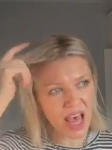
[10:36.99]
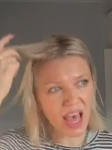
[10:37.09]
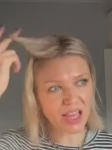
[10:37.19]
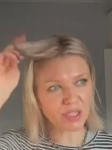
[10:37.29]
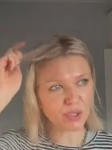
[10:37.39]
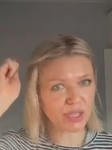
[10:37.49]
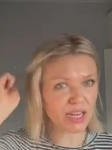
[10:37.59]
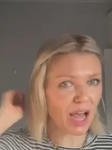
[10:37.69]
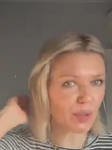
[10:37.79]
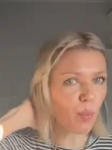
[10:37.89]
and you
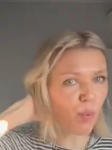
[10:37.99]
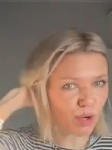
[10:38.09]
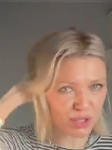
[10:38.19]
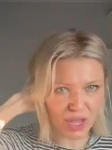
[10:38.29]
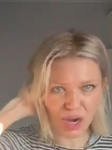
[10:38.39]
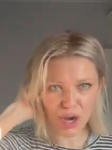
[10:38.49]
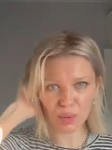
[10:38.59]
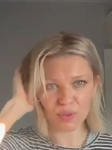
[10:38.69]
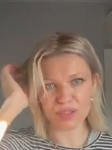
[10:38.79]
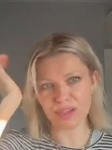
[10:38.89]
cannot wash their hair
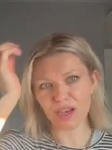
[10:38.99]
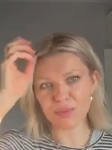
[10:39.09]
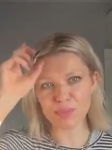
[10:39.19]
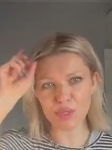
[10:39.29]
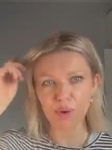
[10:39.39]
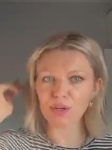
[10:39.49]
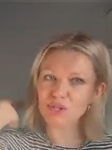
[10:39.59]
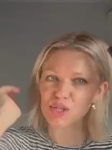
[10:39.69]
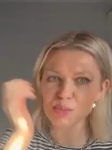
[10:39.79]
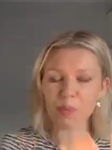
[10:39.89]
all the time, so I
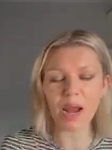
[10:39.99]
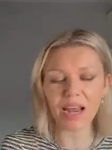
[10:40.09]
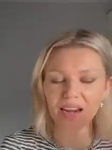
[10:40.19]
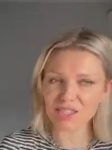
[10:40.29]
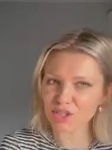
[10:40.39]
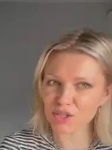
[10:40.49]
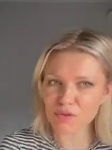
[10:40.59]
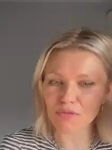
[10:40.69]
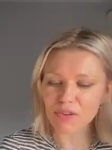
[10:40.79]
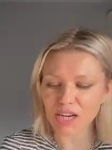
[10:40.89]
just spread and just
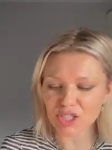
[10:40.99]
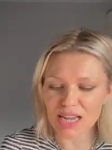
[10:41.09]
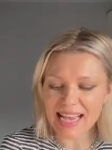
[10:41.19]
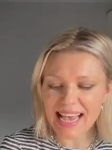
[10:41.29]
refresh.